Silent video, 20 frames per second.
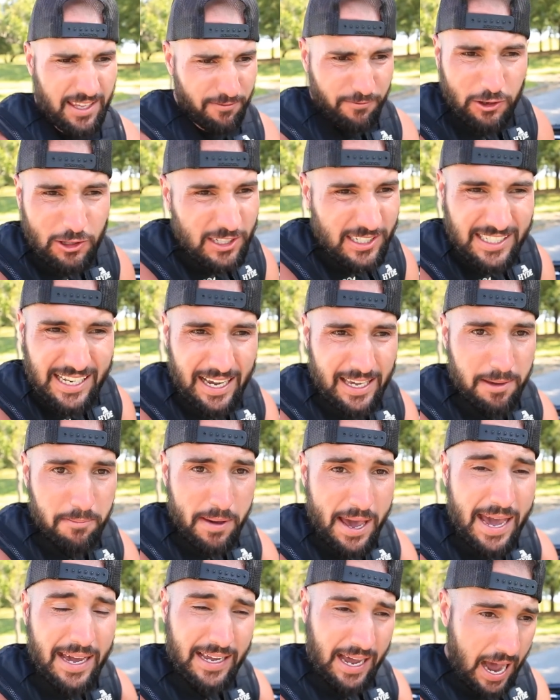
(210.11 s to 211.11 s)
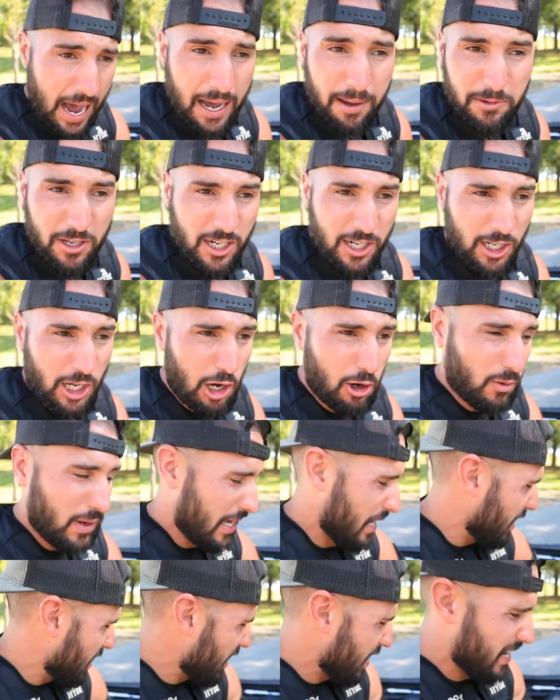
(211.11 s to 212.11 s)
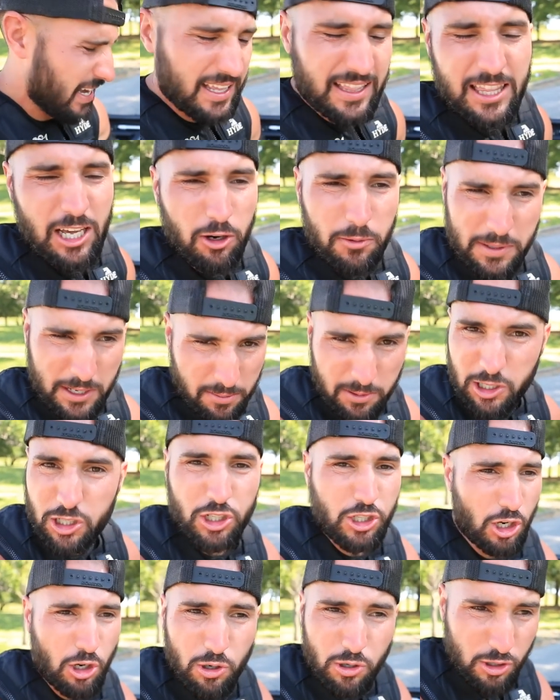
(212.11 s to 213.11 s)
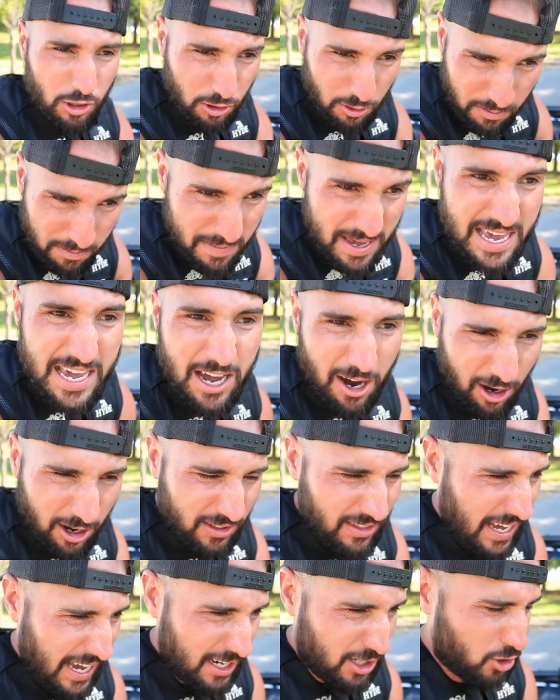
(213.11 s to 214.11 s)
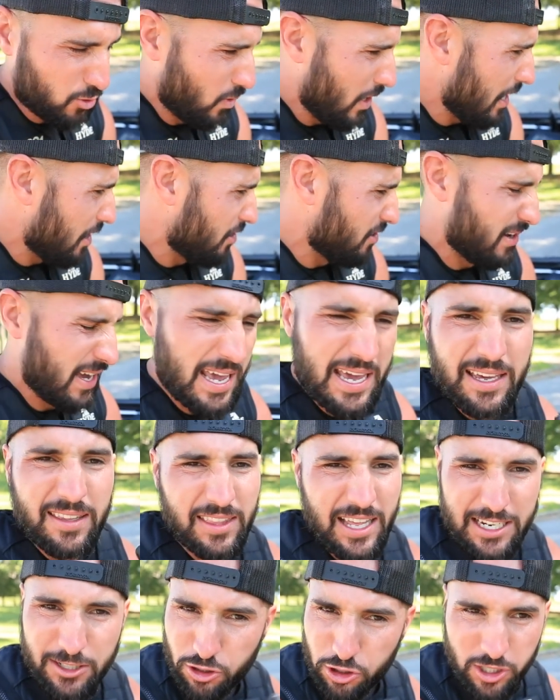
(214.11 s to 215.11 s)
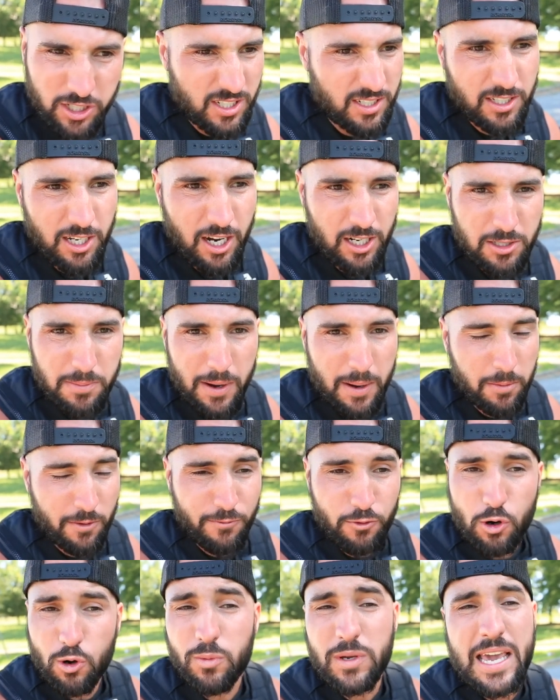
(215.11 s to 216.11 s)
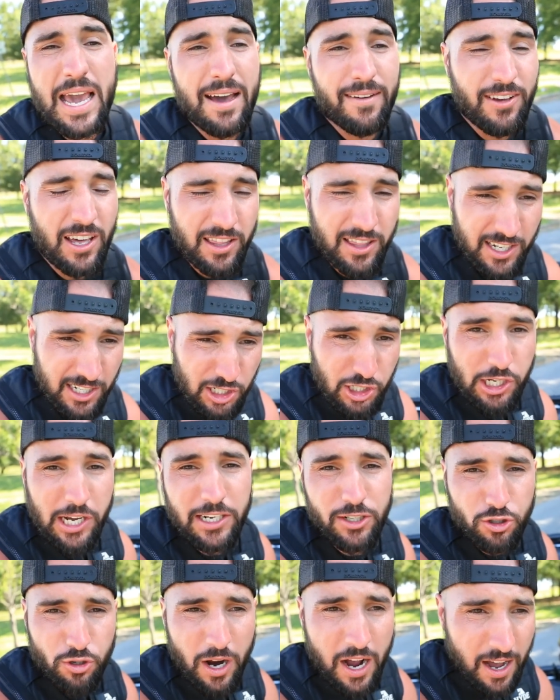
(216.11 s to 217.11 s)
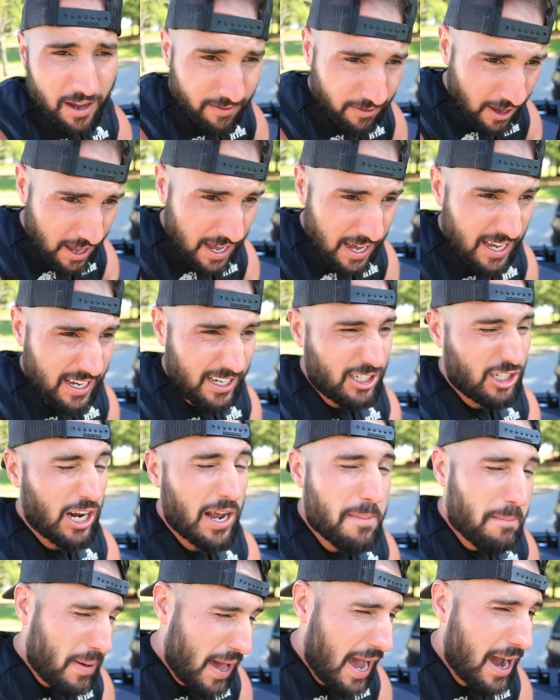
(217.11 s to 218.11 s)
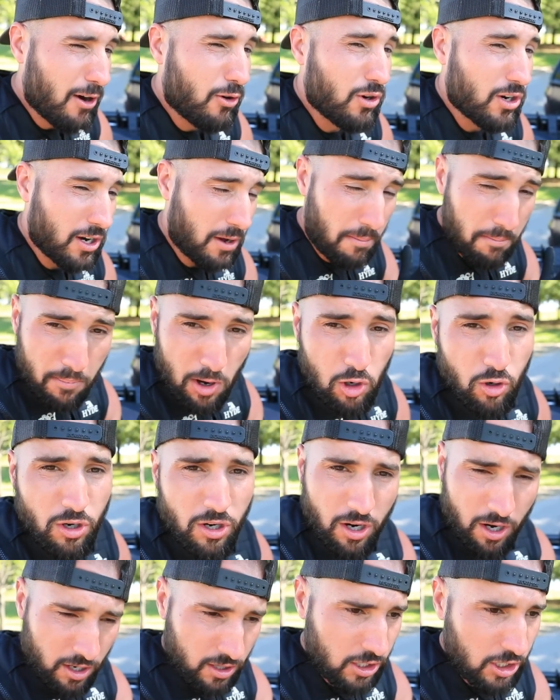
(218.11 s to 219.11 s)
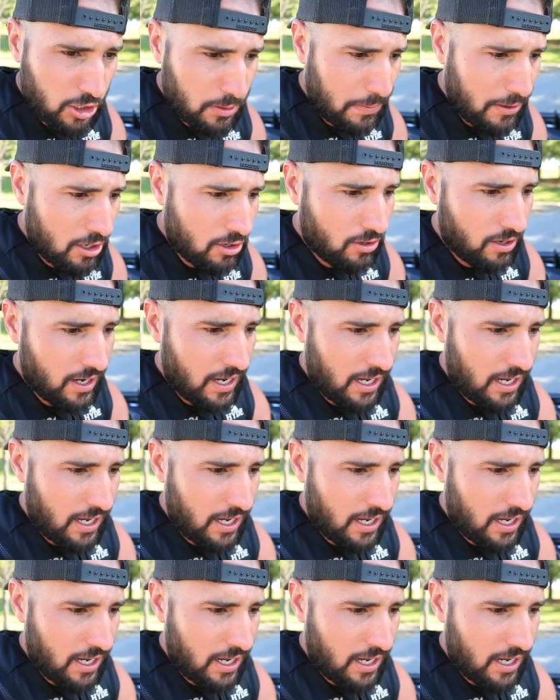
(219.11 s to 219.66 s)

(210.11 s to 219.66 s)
then for the second bag, I'm gonna go in and they'll be able to show you me on that as well. And like Tristan talked about before, we have the jet-powered motor on this boat.